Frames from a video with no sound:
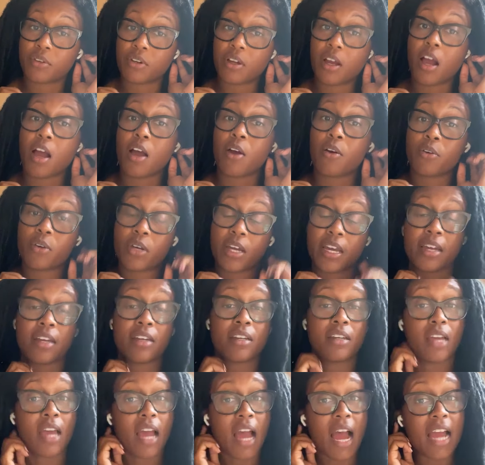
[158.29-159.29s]
Oh, okay,
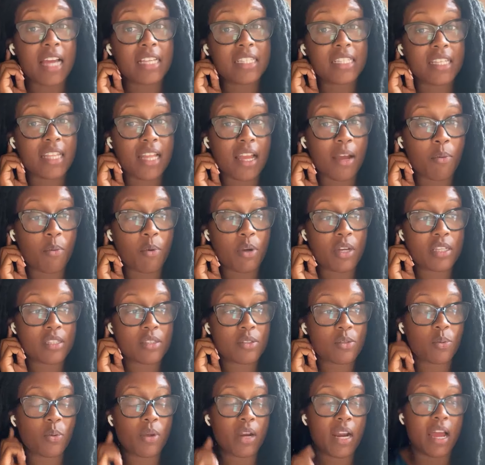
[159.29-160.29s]
I did that
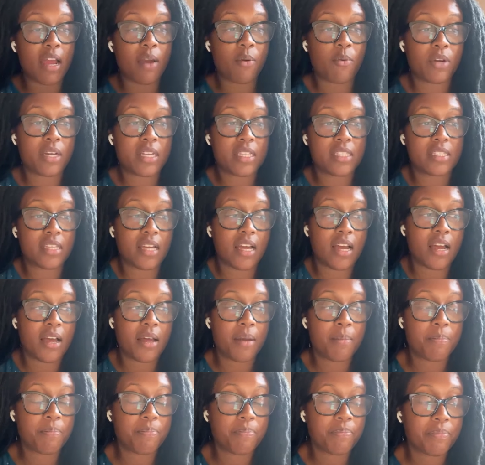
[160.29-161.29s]
once when I was
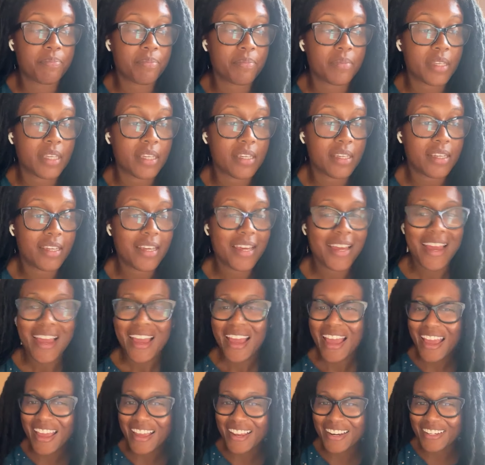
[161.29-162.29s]
um
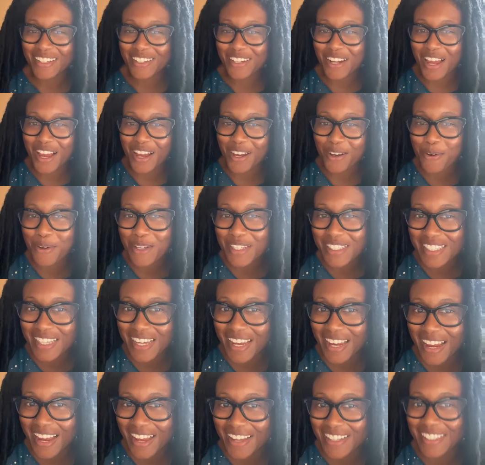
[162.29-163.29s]
and uh Queen
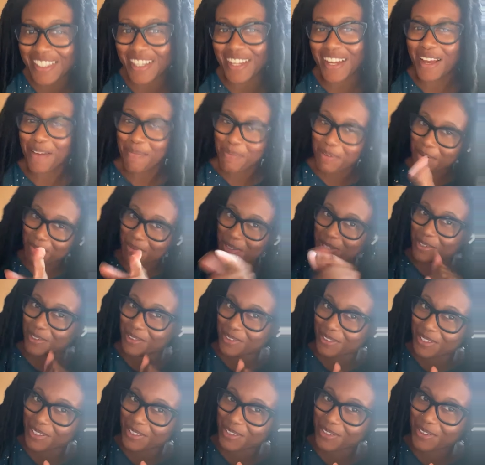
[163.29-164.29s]
Tay, I saw I peeped you
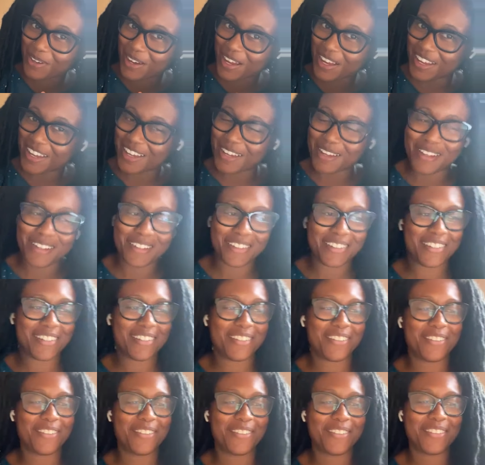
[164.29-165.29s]
you uh
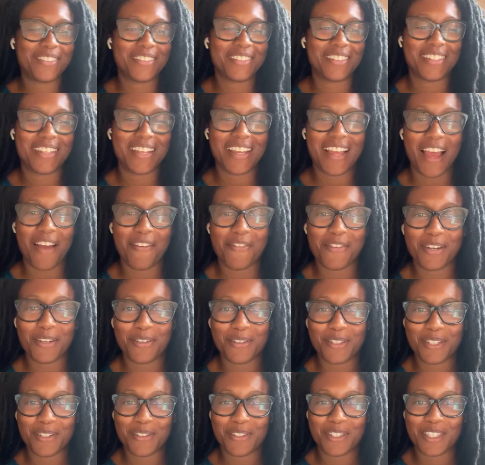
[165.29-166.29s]
you have a new
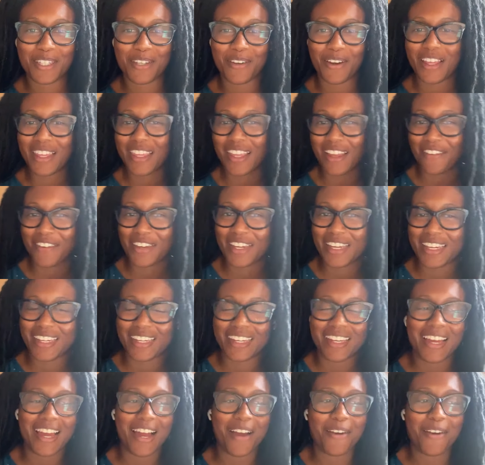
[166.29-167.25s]
do too. I love it.